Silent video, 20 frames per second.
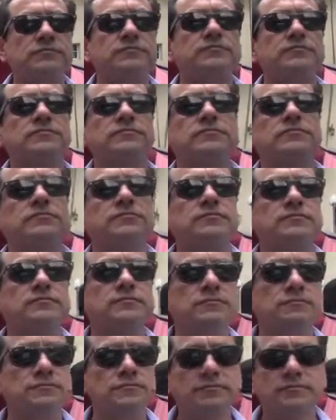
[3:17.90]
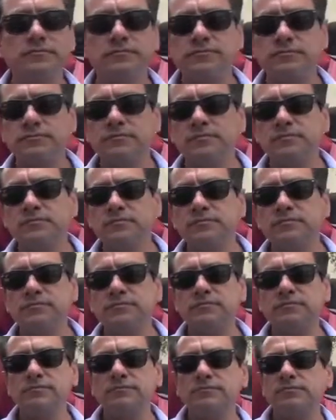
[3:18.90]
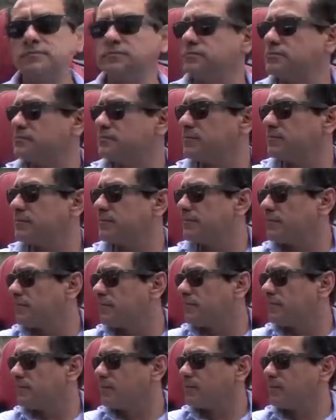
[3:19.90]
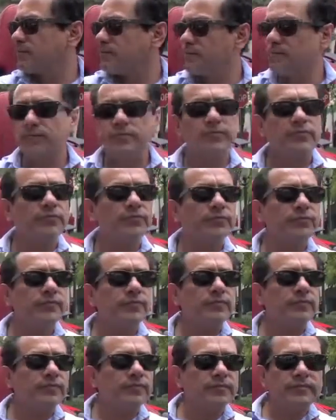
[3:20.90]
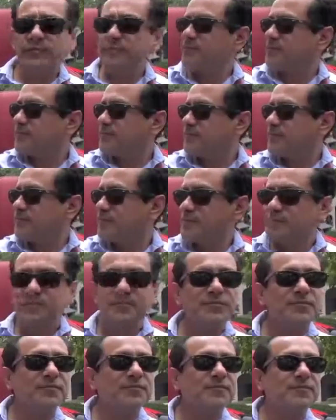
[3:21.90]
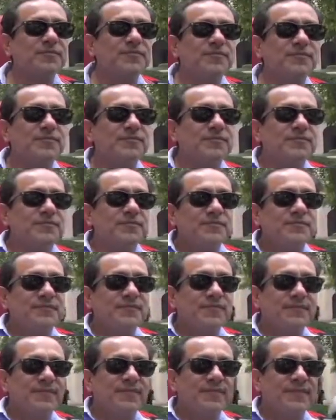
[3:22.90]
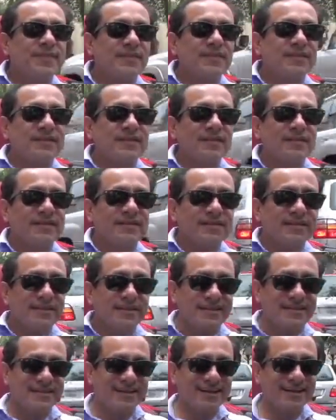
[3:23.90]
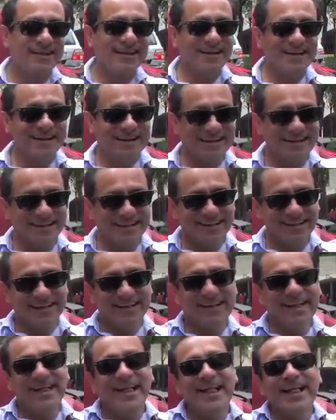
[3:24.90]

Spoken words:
(not speaking)